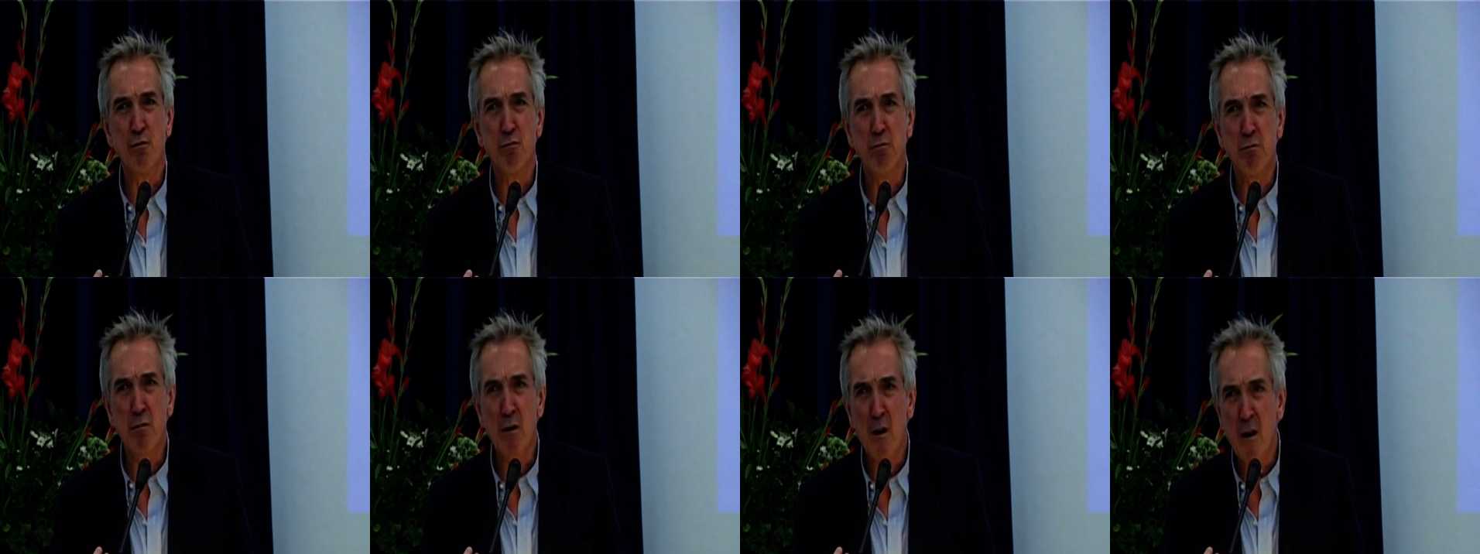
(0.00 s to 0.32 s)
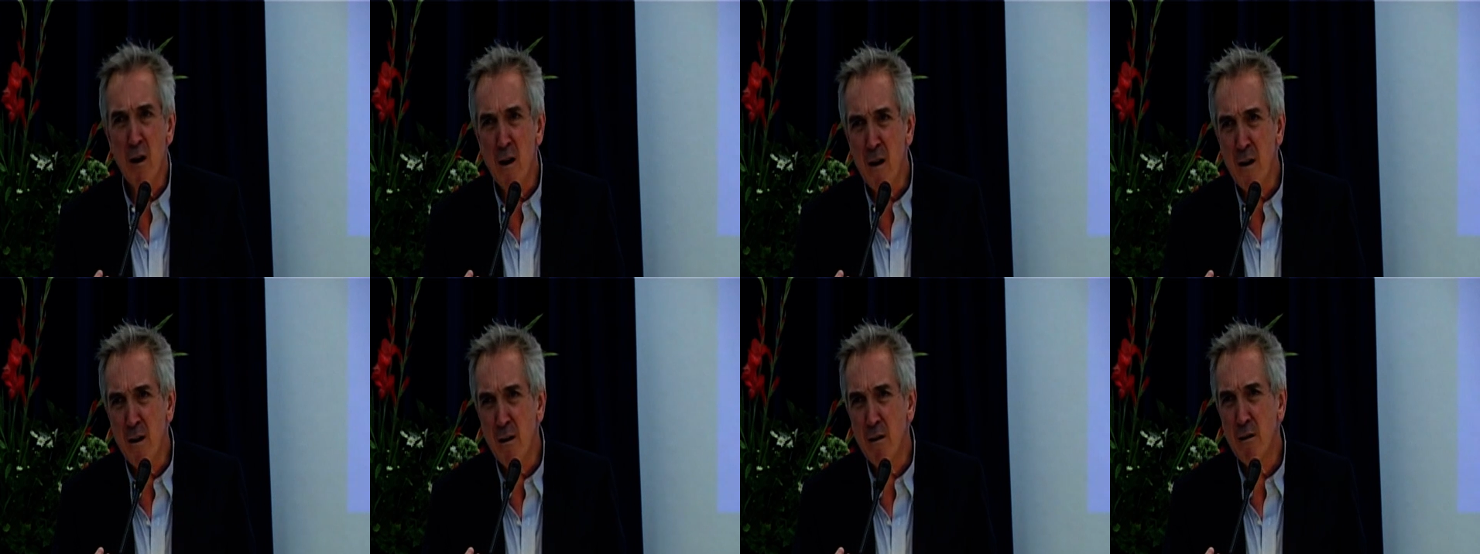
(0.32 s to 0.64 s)

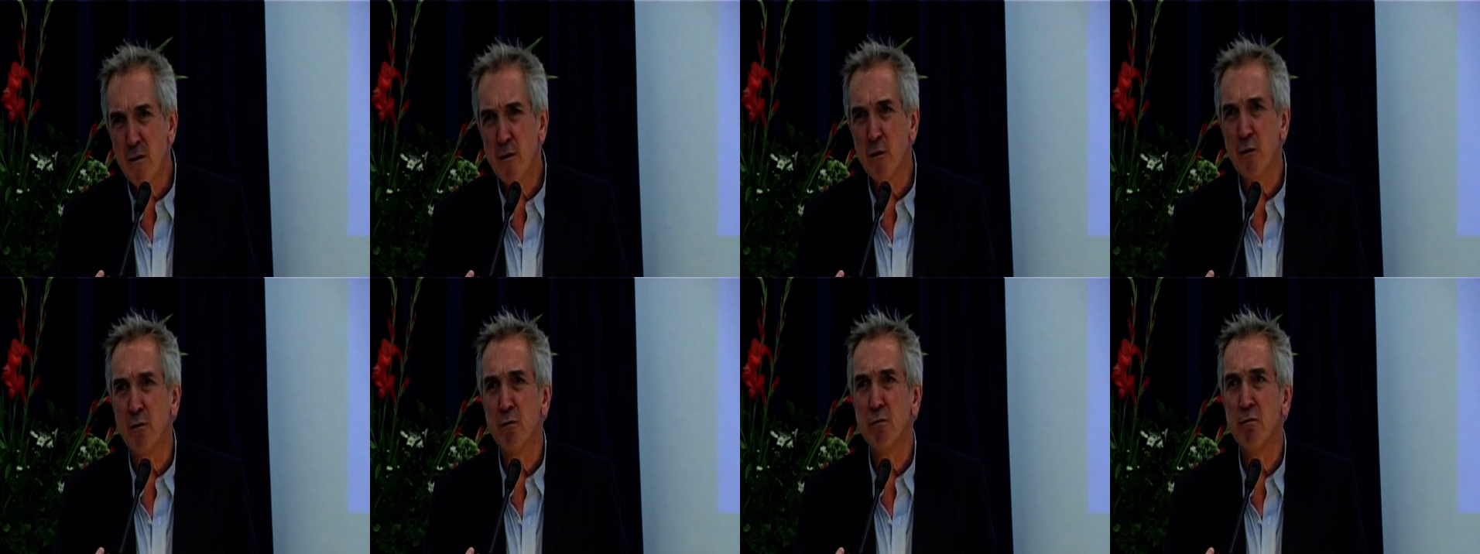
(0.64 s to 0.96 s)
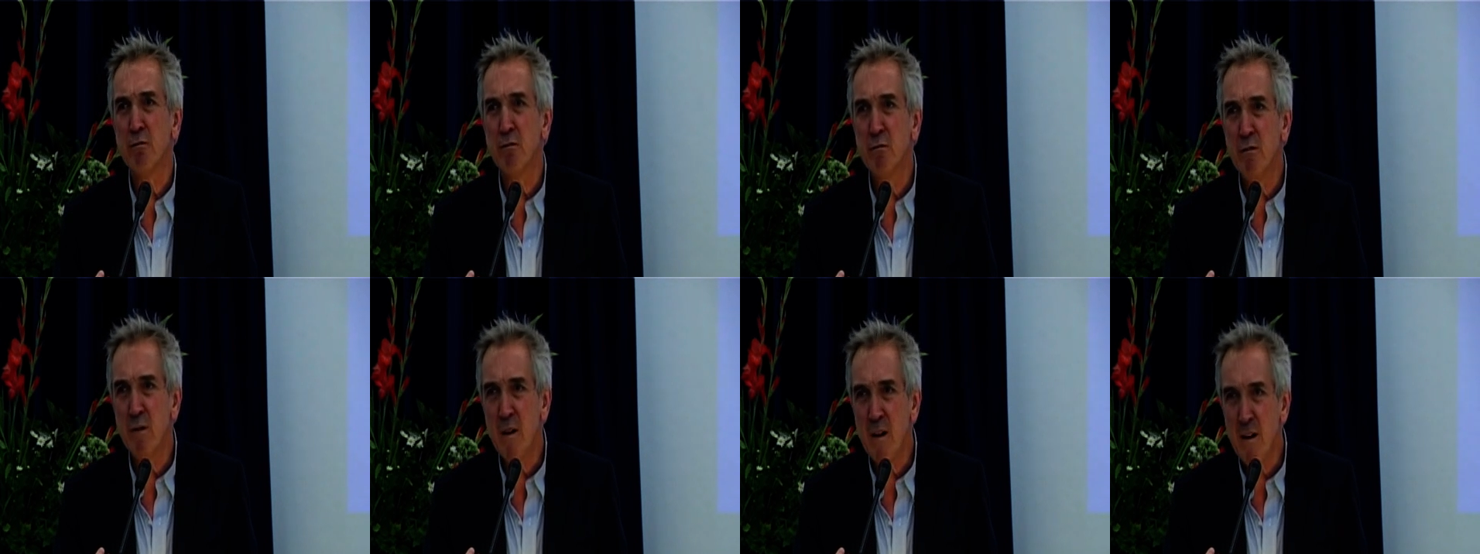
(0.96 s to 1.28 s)
try to
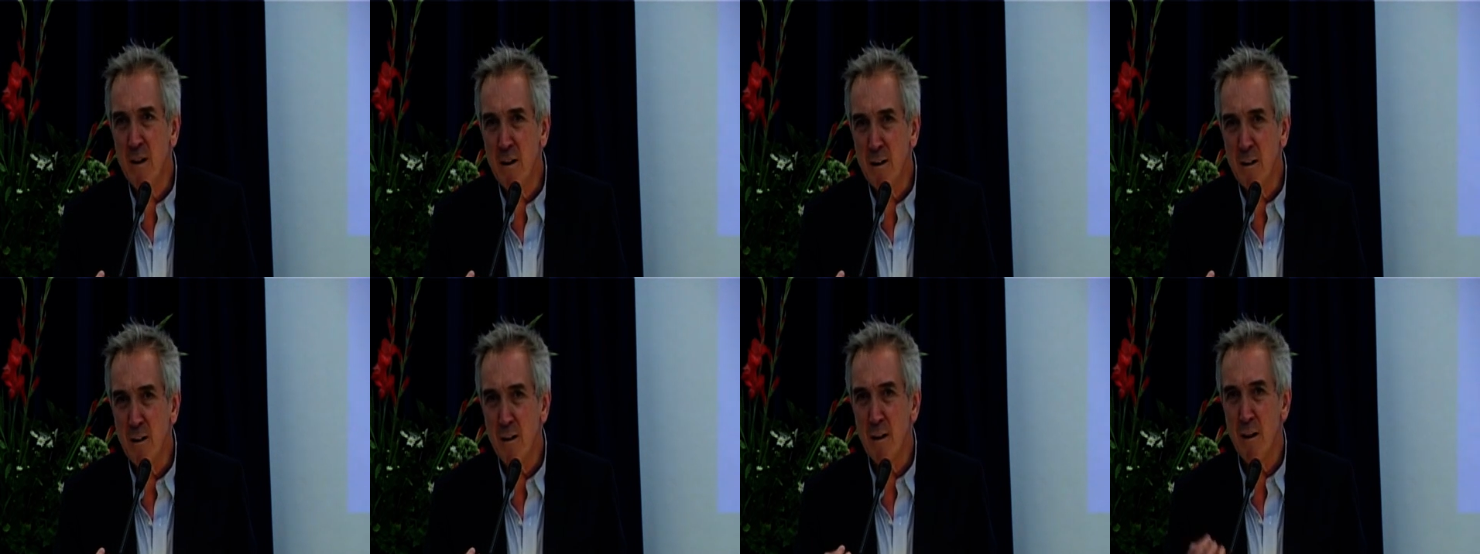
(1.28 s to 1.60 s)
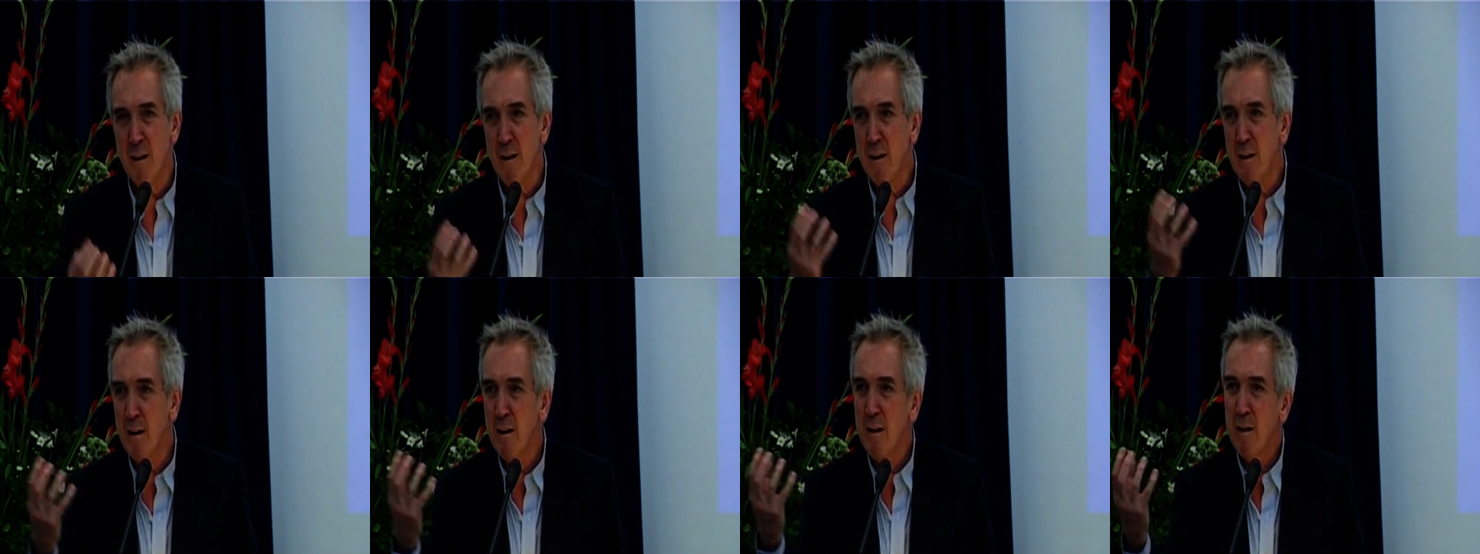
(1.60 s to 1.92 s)

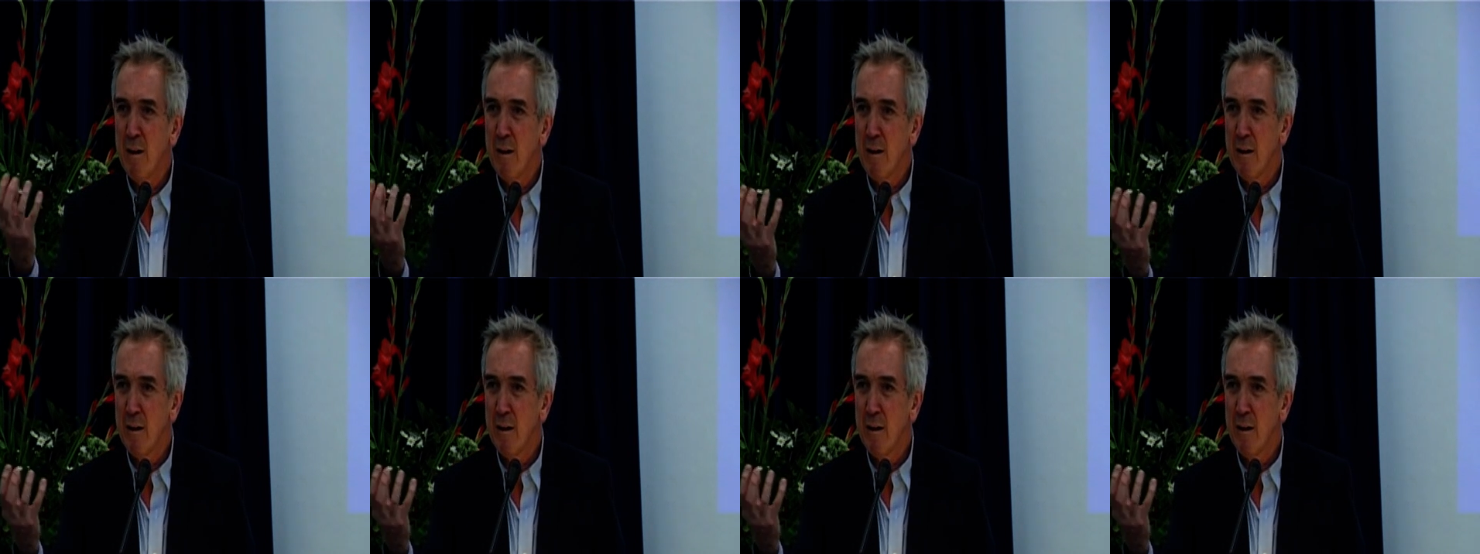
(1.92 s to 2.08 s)
really